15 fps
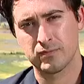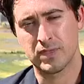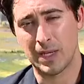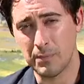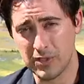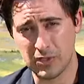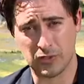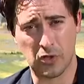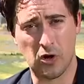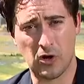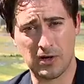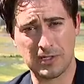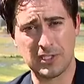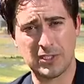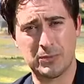Temperatures
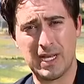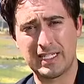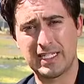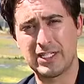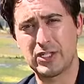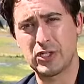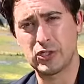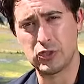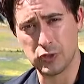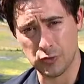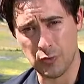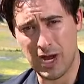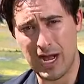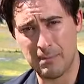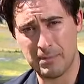are expected to
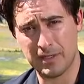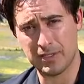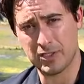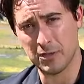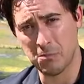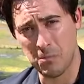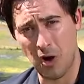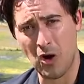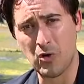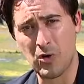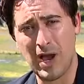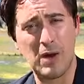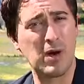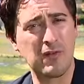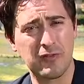drop
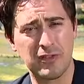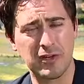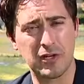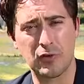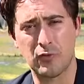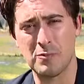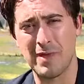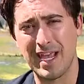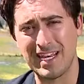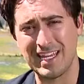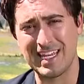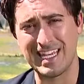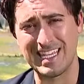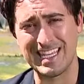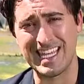tomorrow. However, they're going to remain
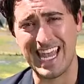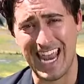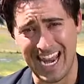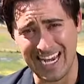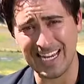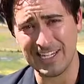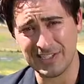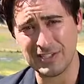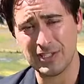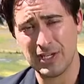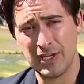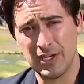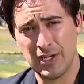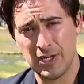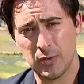in the 80s.
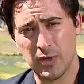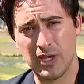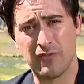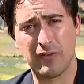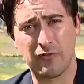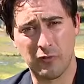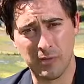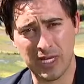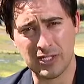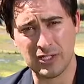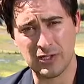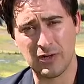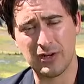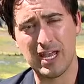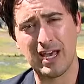We have
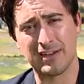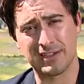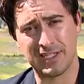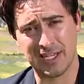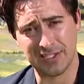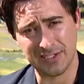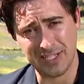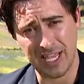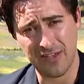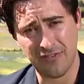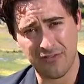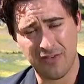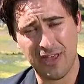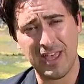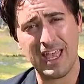information on how to stay
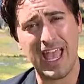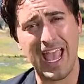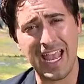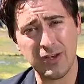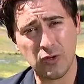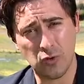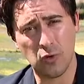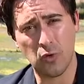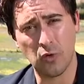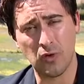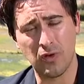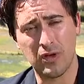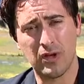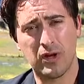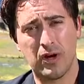safe and
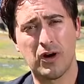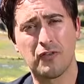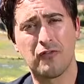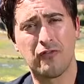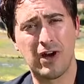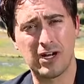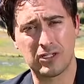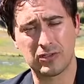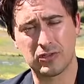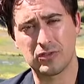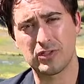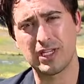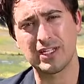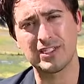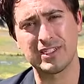cool on
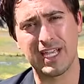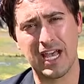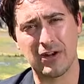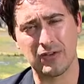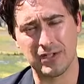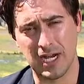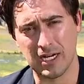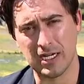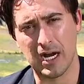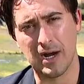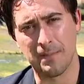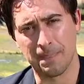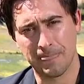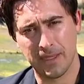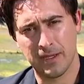
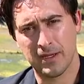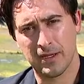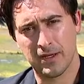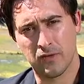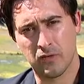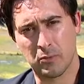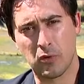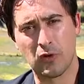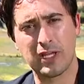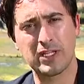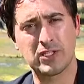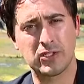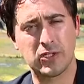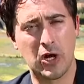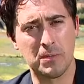fox13seattle.com. Reporting
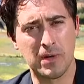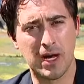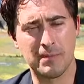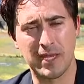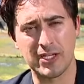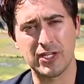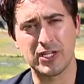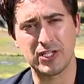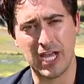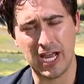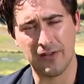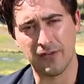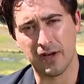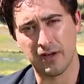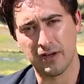in Tacoma, I'm AJ
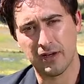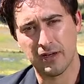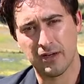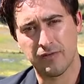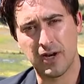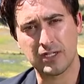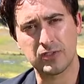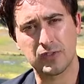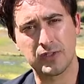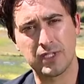Janavel, Fox